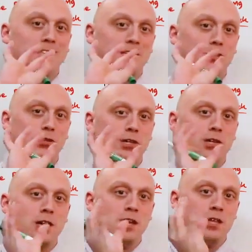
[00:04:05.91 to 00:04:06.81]

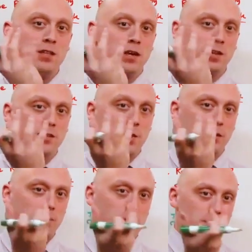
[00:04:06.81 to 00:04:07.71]
Literally, the
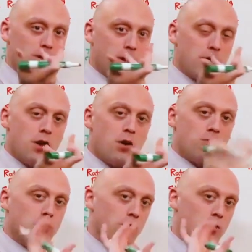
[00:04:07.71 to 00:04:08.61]
ectopic foci
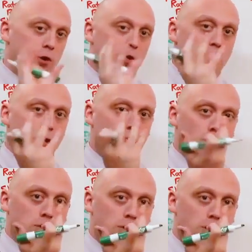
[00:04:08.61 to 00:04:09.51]
revolve
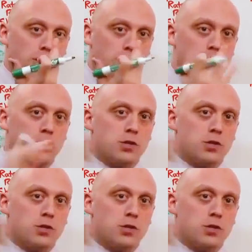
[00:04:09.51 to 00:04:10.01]
around the heart,